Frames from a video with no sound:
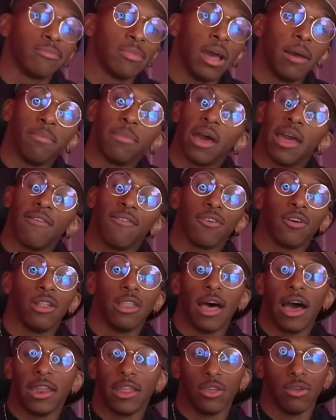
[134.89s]
I'm not even gonna
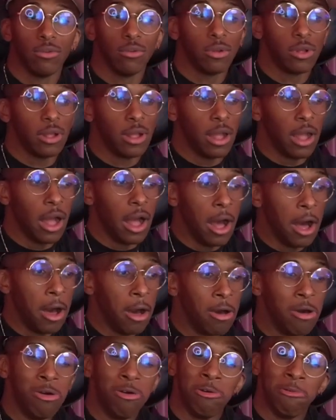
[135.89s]
lie to you.
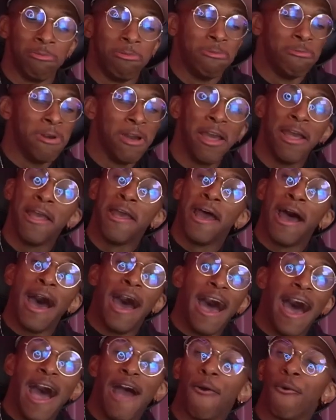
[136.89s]

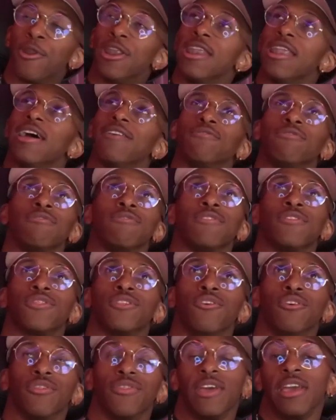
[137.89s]
I would have never ever
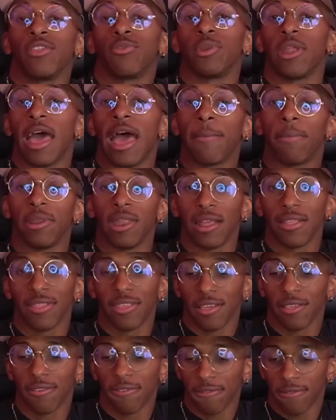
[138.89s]
thought things would have happened at
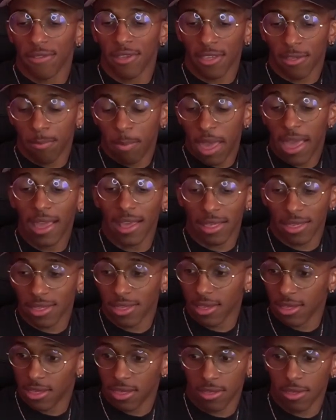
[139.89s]
this pace,
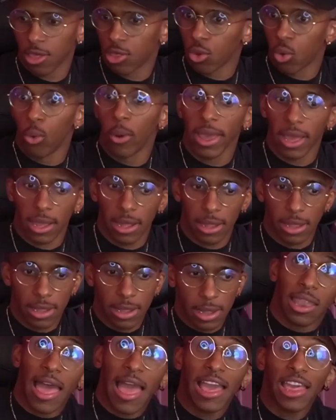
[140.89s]
this quick.
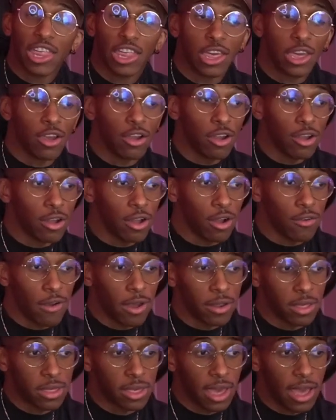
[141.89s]
Last year,
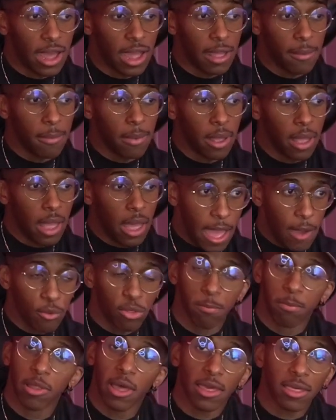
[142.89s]
around this time, I
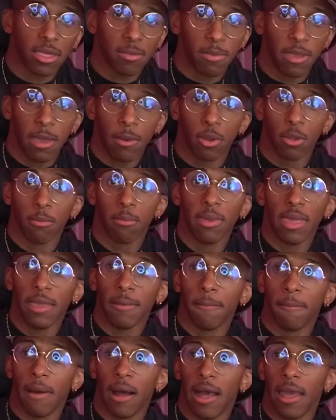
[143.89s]
was blessed to be able to
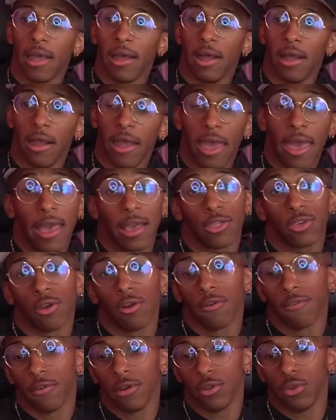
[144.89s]
meet my
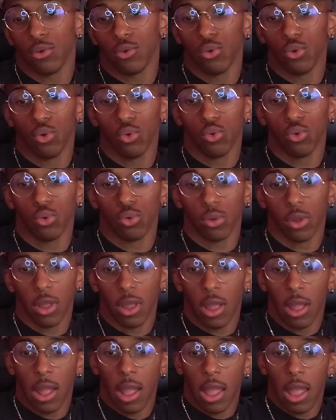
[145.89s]
ex-girlfriend, who
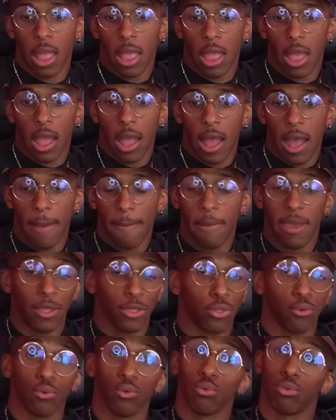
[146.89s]
I
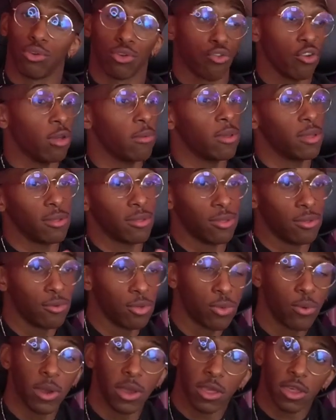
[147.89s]
met through streaming,
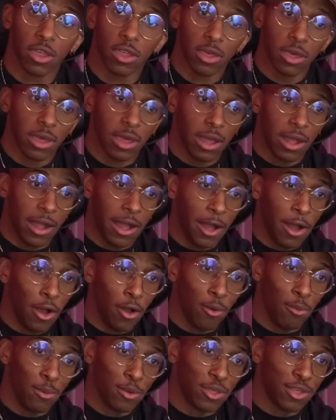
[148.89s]
through Twitch,
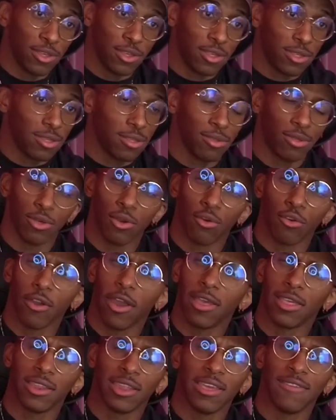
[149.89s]
which is so
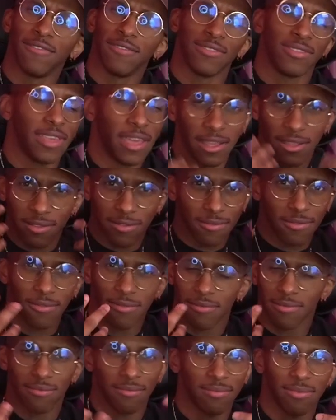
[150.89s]
crazy to even think
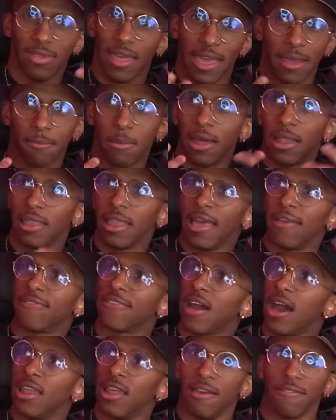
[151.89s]
that my
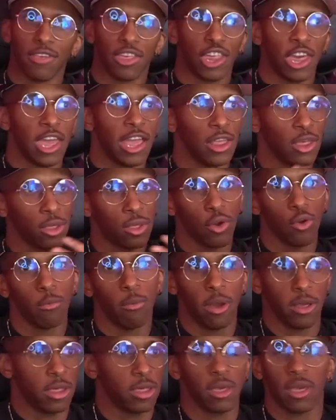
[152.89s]
life kind of has changed so
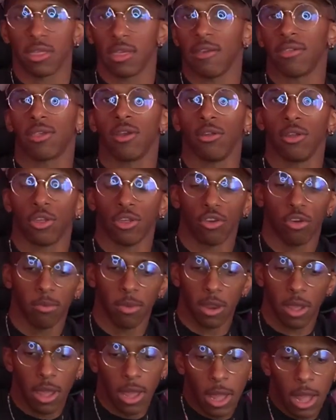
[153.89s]
much since I started
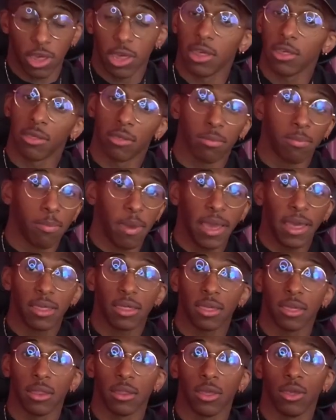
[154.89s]
streaming. She's
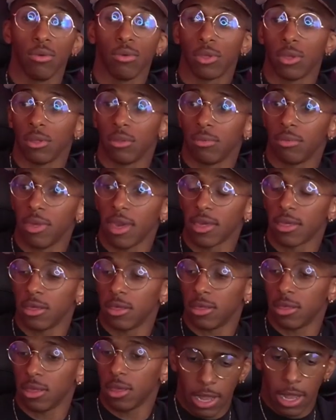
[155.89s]
based in Houston,
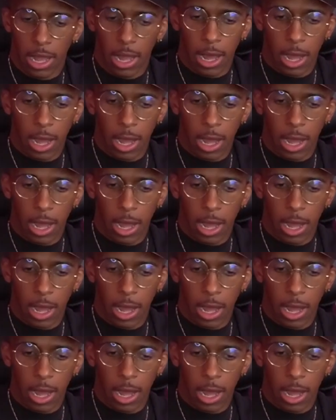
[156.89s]
Texas.